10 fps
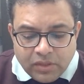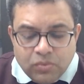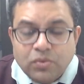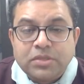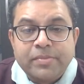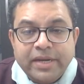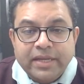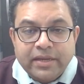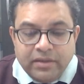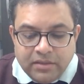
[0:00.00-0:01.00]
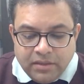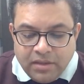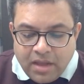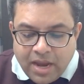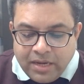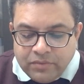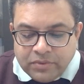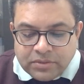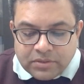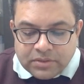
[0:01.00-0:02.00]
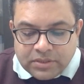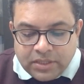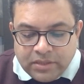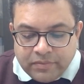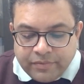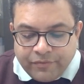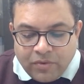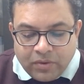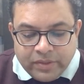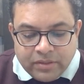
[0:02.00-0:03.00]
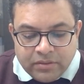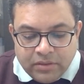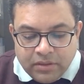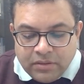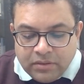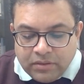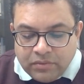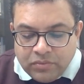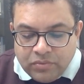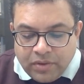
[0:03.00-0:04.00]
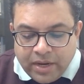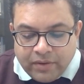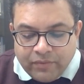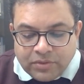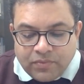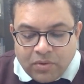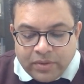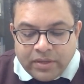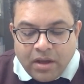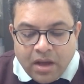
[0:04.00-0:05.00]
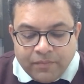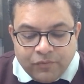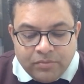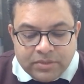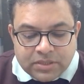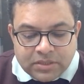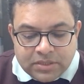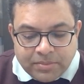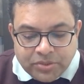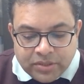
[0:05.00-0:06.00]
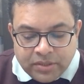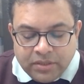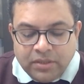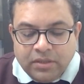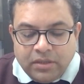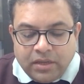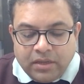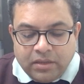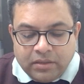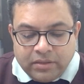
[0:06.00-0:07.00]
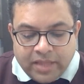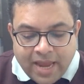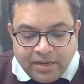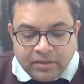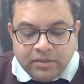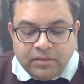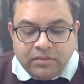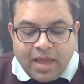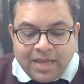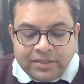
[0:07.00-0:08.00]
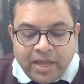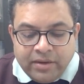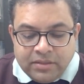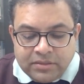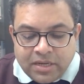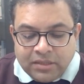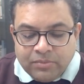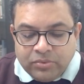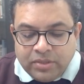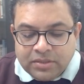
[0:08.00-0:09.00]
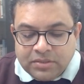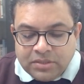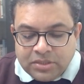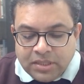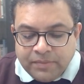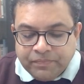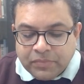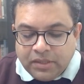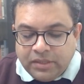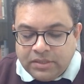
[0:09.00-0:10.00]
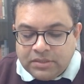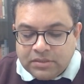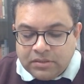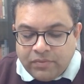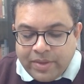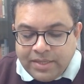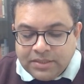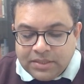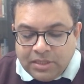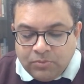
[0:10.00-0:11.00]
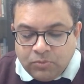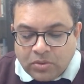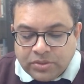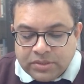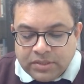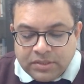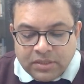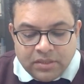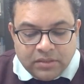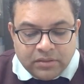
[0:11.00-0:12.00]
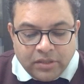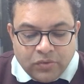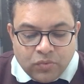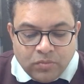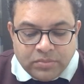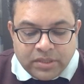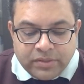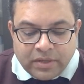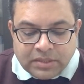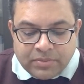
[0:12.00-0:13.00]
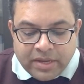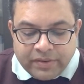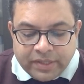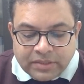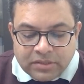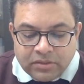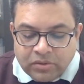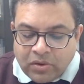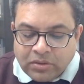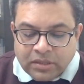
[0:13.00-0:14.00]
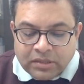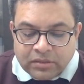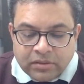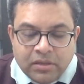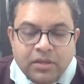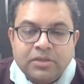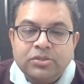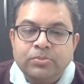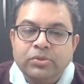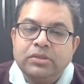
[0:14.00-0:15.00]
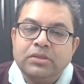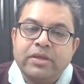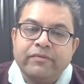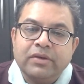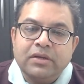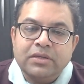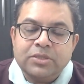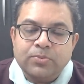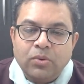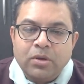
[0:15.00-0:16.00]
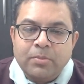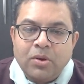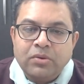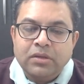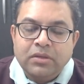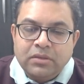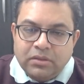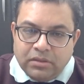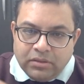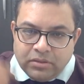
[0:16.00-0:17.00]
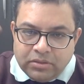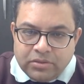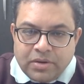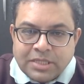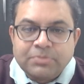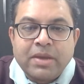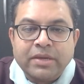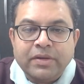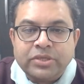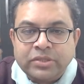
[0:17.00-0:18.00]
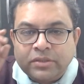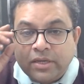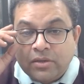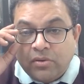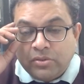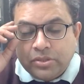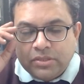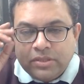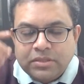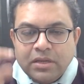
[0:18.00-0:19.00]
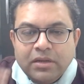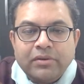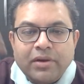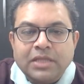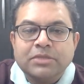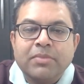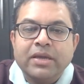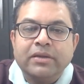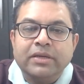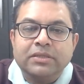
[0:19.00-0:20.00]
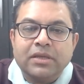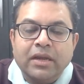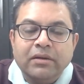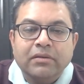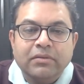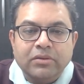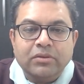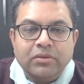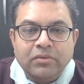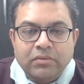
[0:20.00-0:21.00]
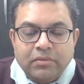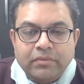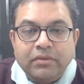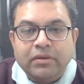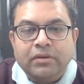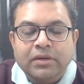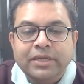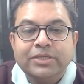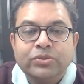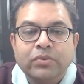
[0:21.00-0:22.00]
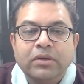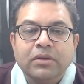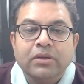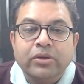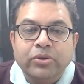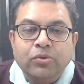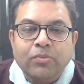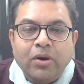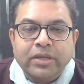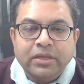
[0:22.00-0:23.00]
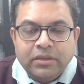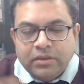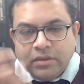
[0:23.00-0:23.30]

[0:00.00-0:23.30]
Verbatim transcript: who was a mendicant and he was say, following a who was following a harmful misconception uh, that as i understand the buddha's teaching it is the very same consciousness that roams and transmigrates not another so Buddha definitely spoke about transmigration, that a consciousness transmigrates and you know uh, leads to a new body